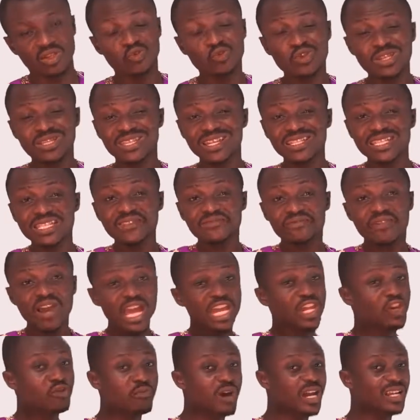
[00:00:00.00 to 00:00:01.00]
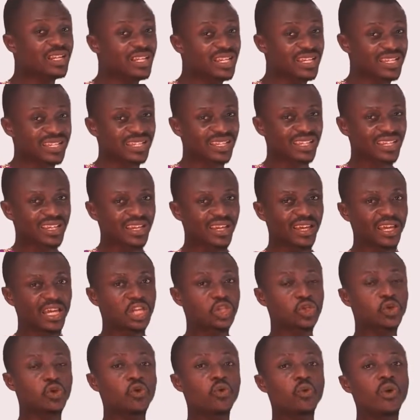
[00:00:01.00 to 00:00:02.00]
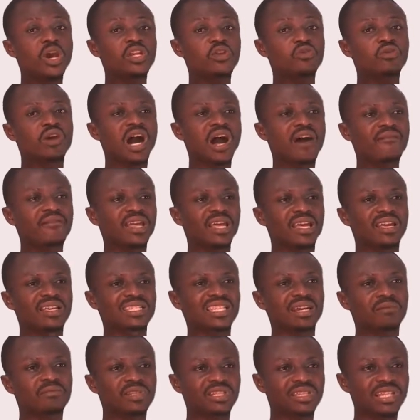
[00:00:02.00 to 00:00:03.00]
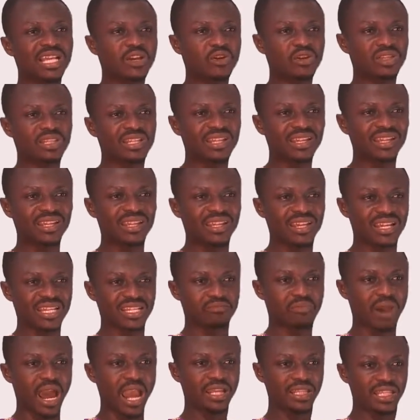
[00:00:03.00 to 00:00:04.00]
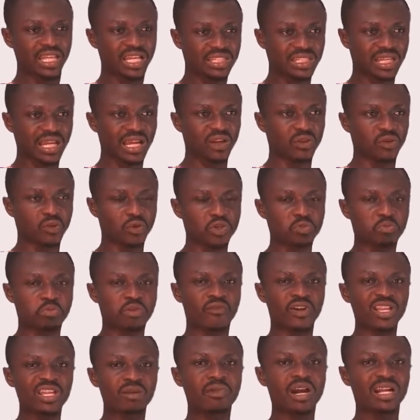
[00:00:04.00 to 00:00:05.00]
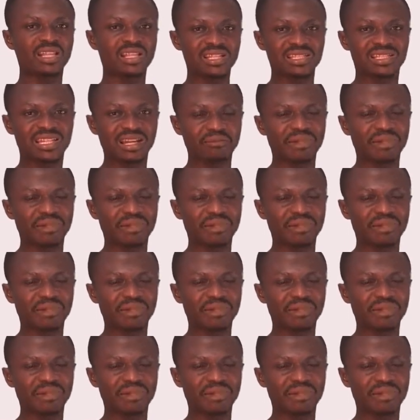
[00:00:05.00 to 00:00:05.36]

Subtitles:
to satisfy human needs. So when you have something that you think is by nature, it was provided by nature,